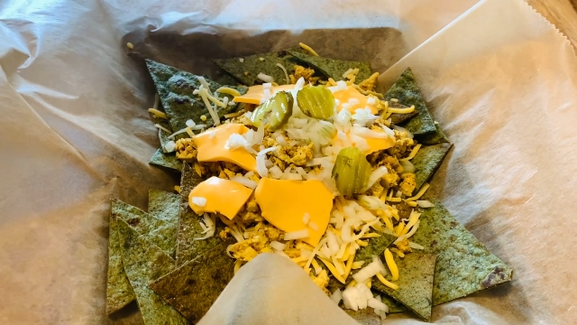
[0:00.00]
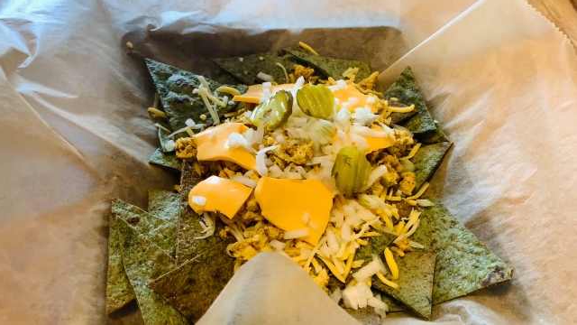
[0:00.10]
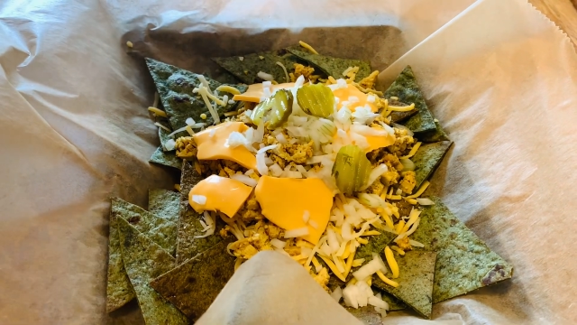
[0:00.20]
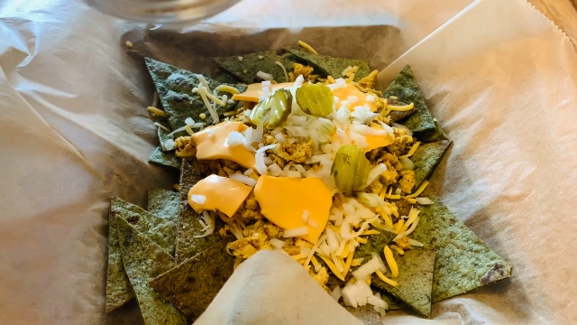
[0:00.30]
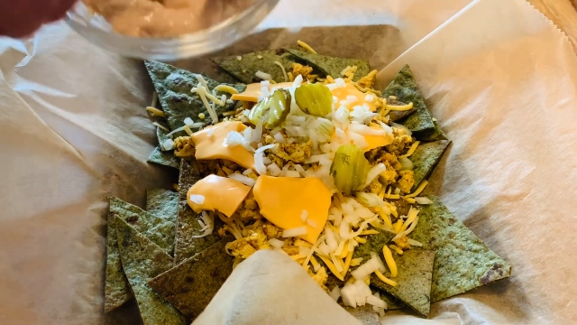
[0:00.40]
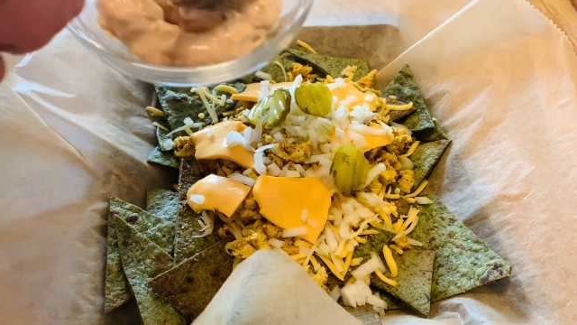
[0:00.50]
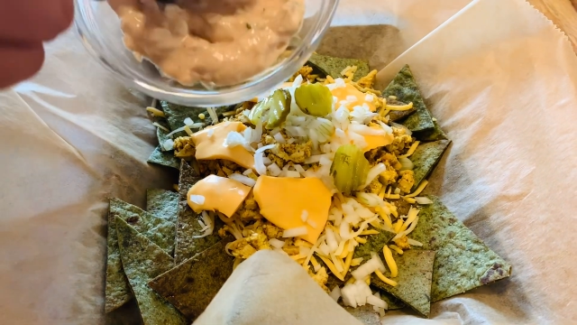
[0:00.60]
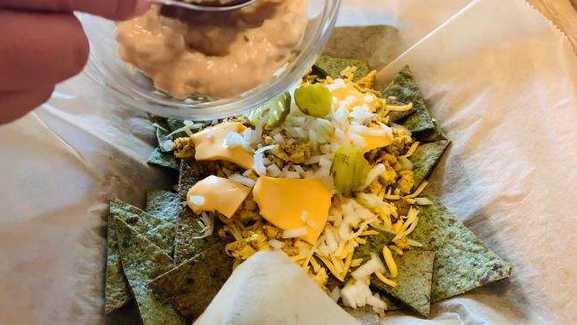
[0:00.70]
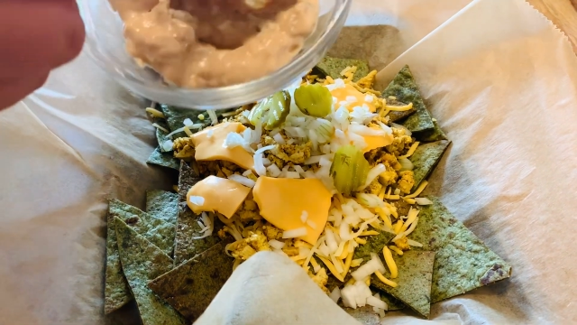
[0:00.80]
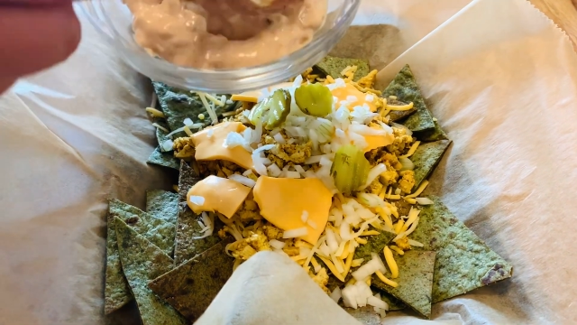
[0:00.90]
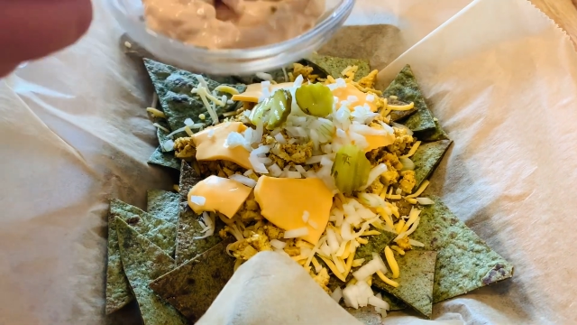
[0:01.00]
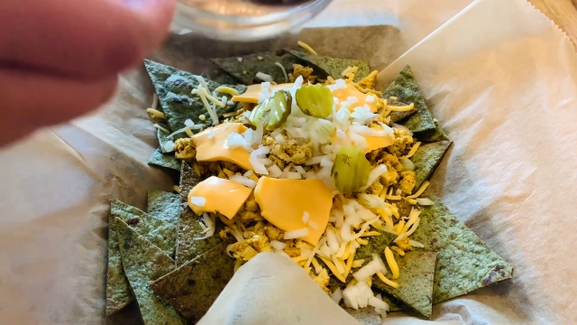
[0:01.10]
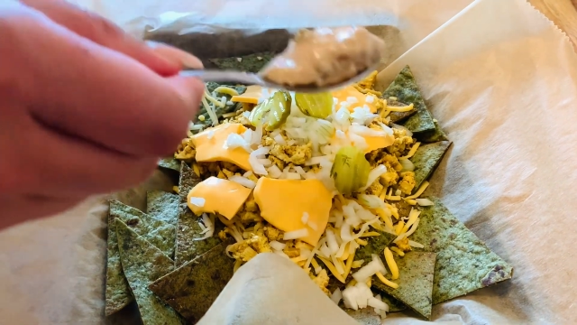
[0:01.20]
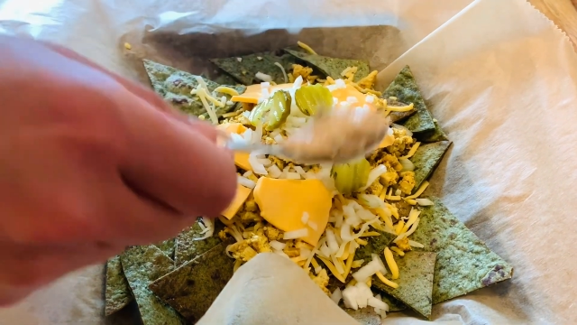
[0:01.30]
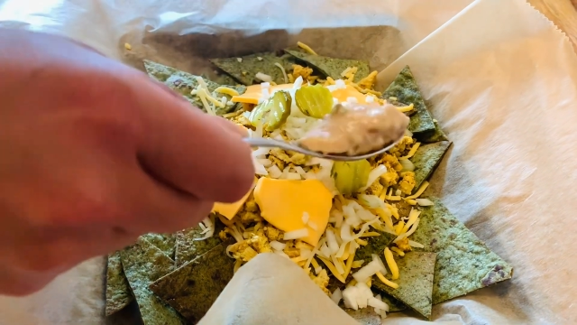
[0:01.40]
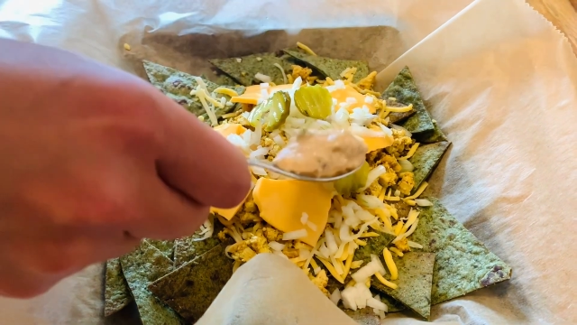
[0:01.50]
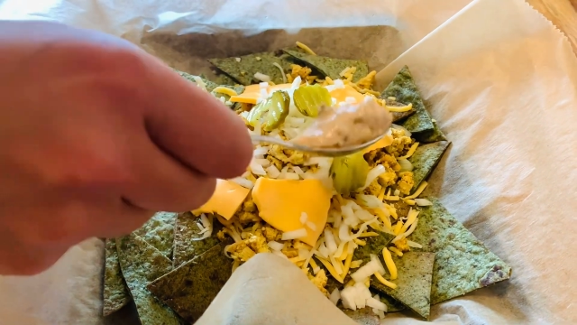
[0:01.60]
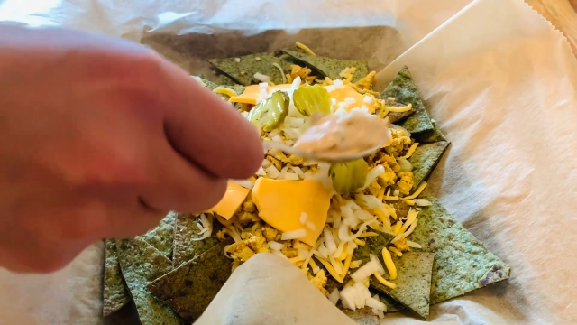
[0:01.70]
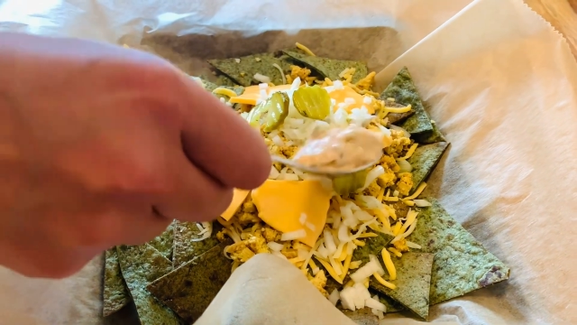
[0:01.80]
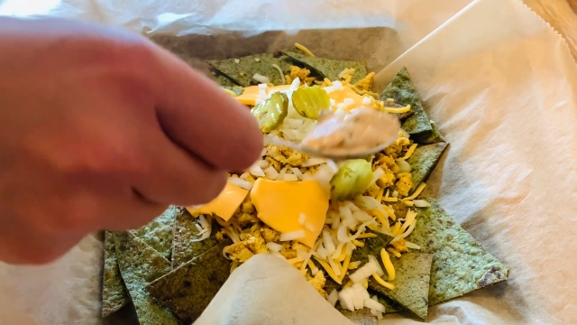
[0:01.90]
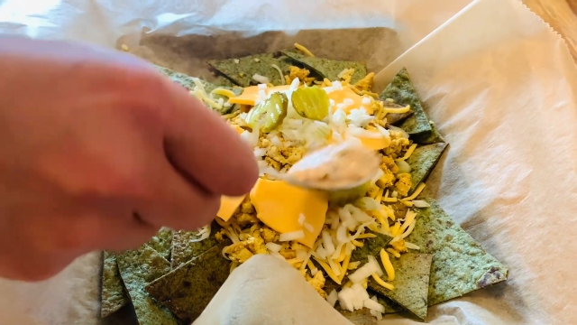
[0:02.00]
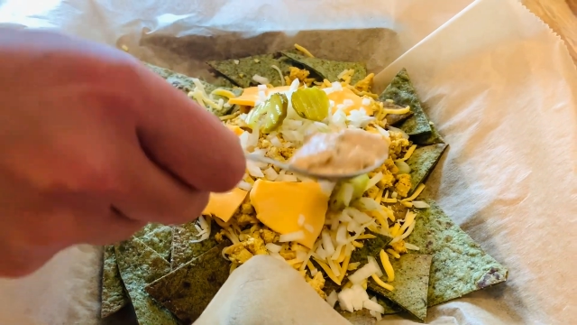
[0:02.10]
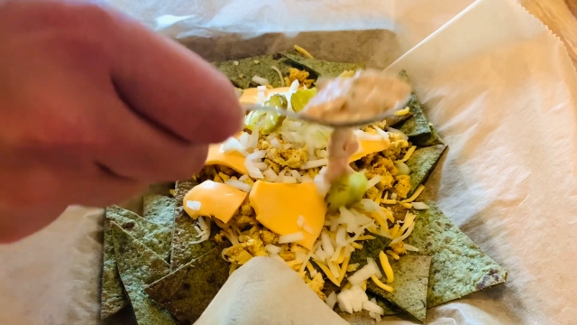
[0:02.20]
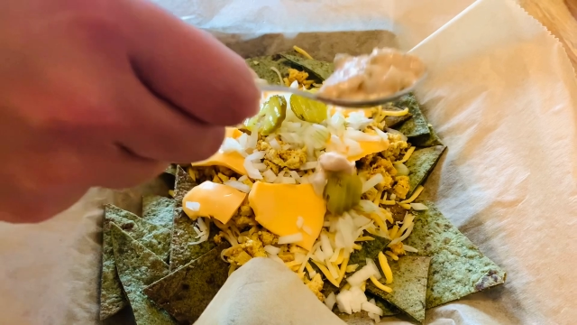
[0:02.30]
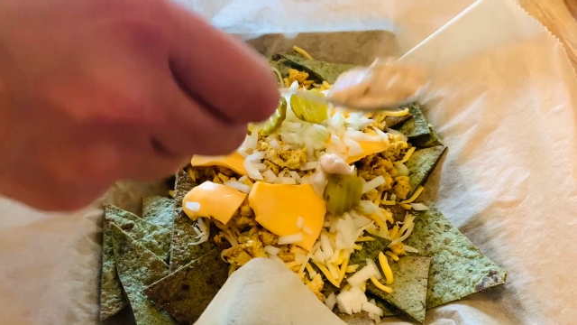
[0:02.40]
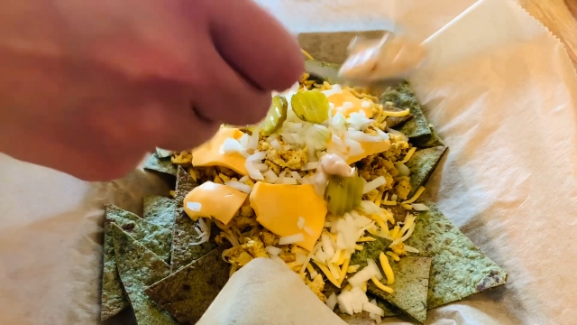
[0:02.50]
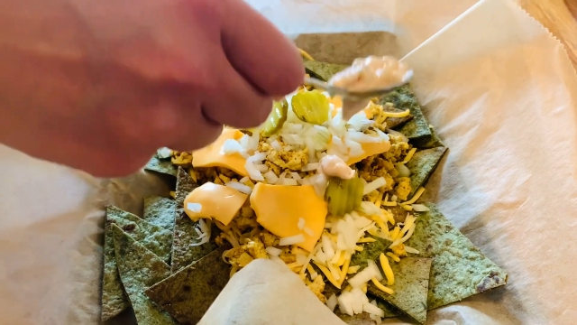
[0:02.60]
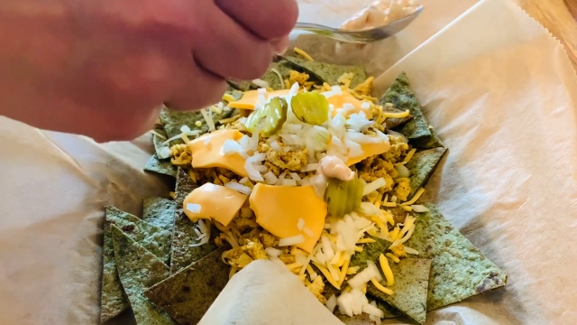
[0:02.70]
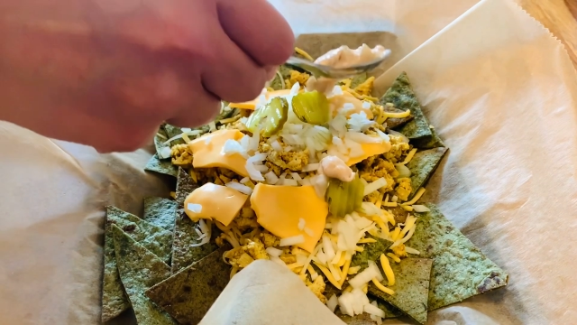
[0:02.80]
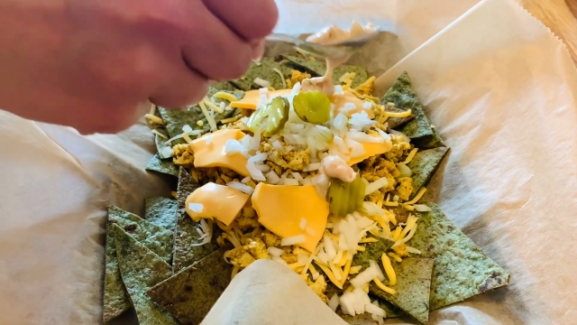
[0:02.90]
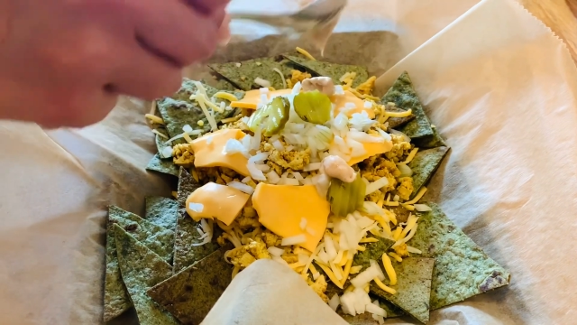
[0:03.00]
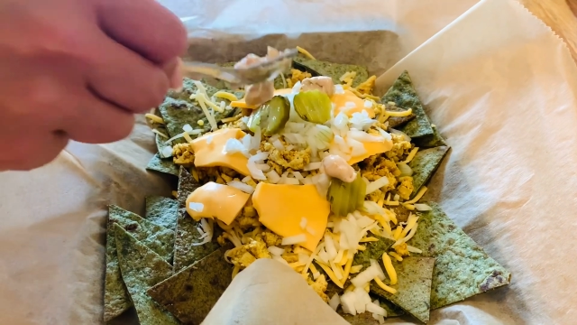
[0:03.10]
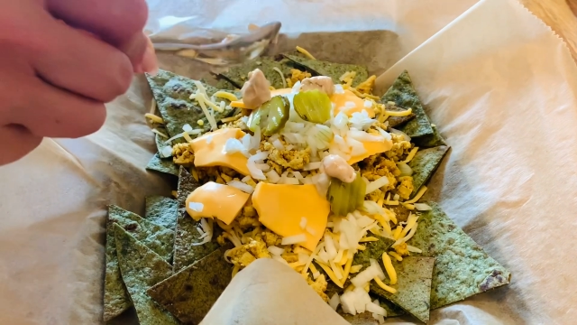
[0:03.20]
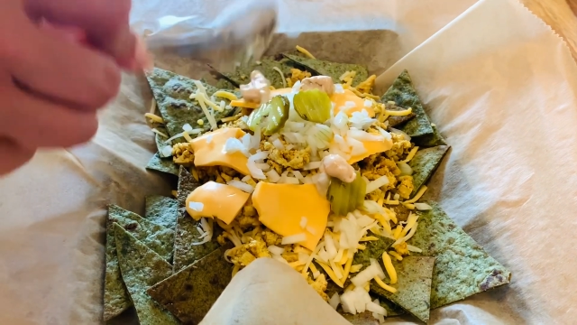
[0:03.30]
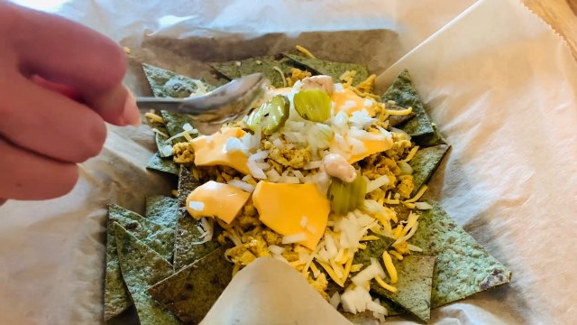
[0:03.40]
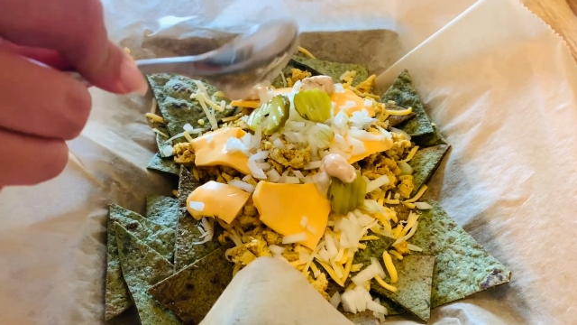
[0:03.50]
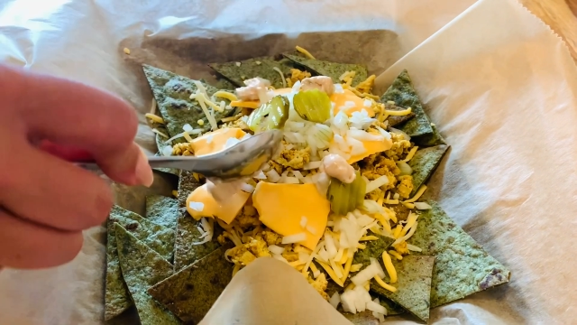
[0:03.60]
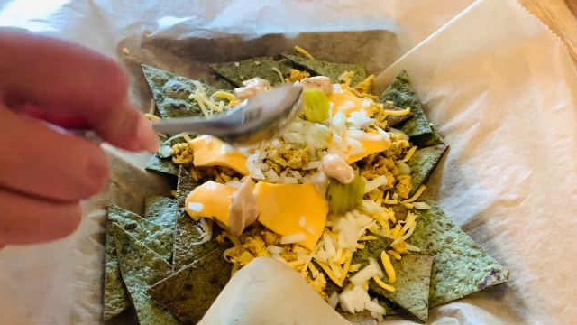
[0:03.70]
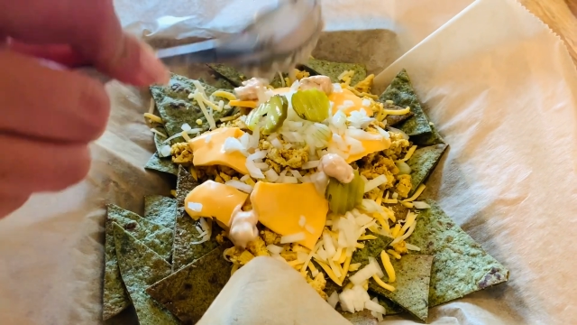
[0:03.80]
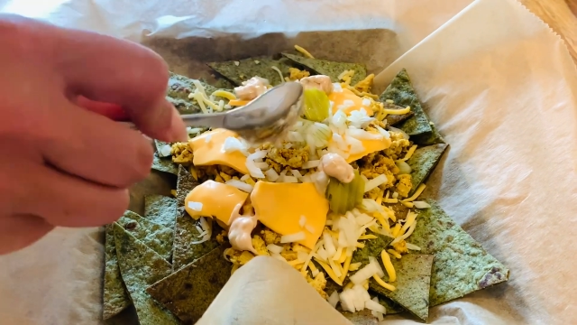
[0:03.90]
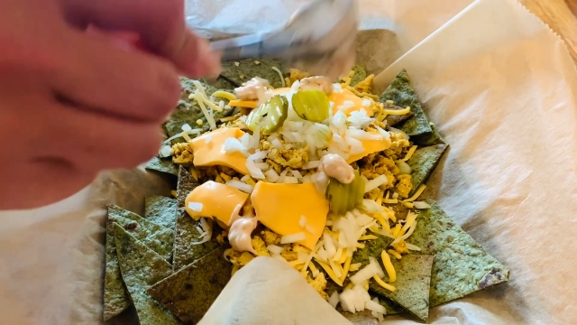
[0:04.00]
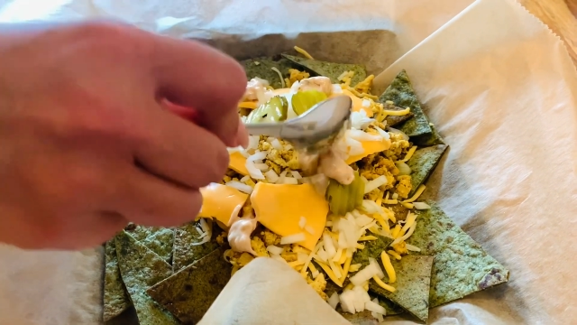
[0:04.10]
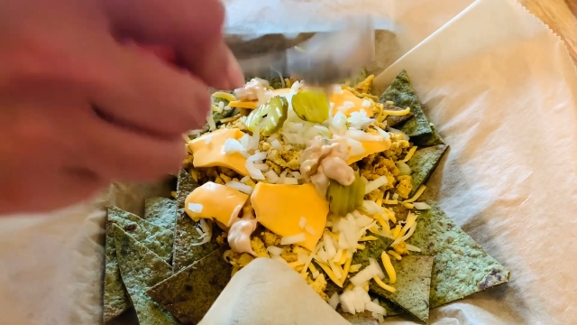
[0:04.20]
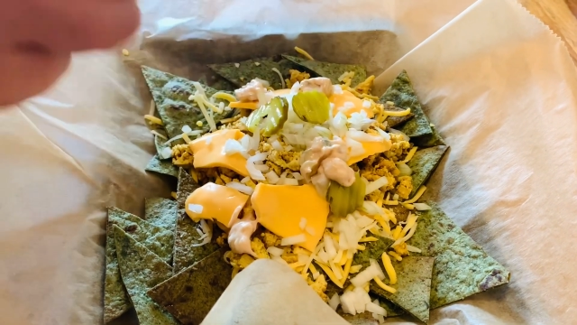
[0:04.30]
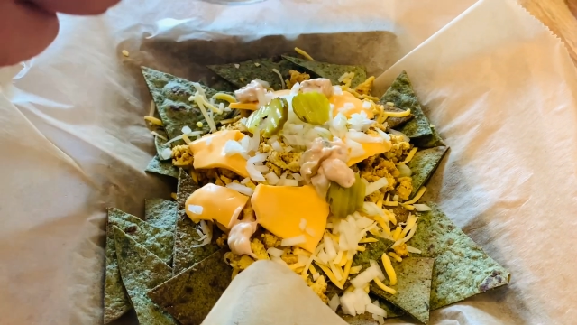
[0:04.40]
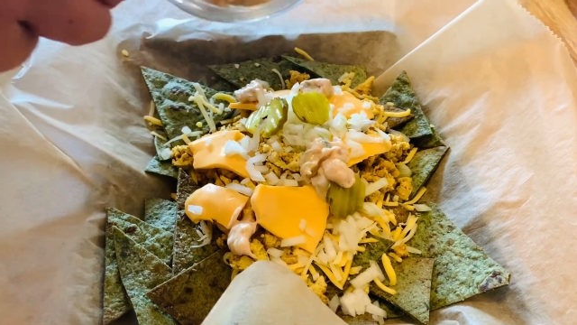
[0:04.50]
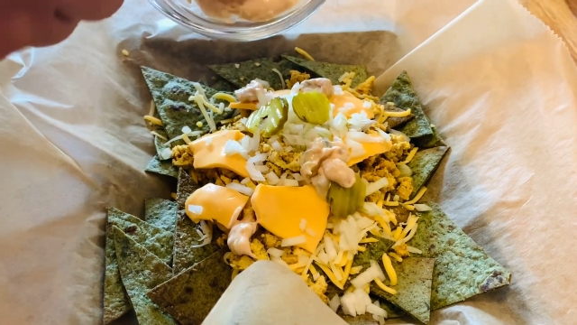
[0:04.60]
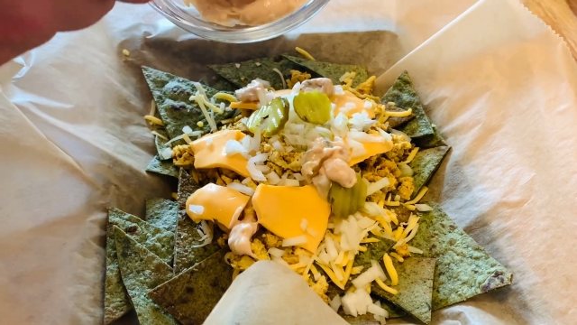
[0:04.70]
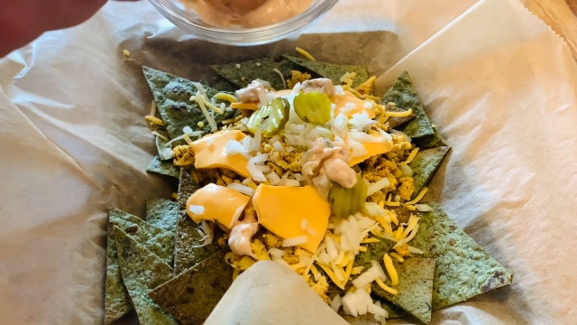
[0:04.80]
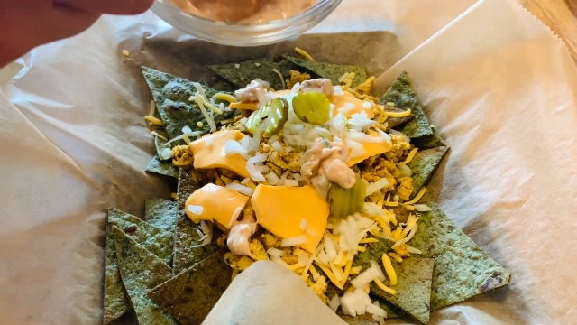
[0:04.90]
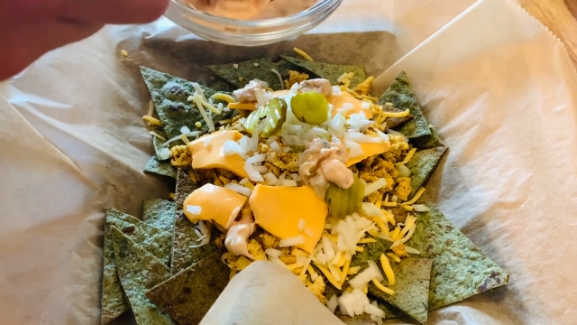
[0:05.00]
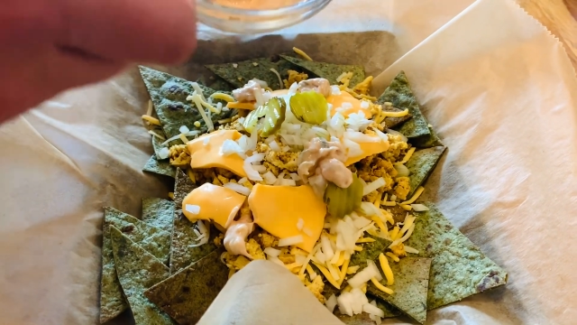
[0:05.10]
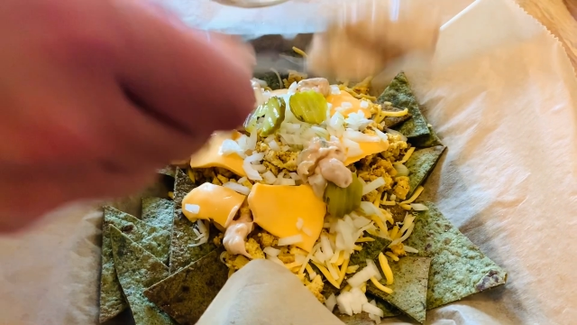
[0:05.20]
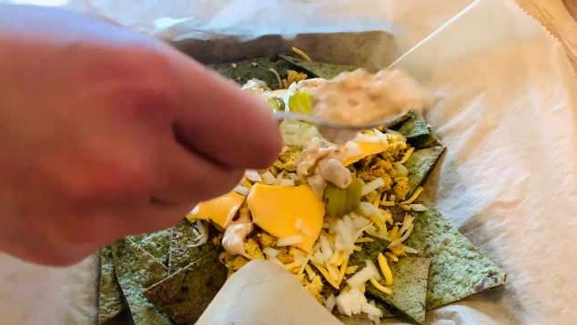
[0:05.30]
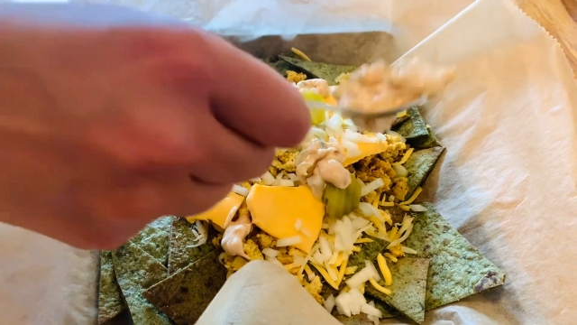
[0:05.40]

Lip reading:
No face is visible, so there are no lips to read.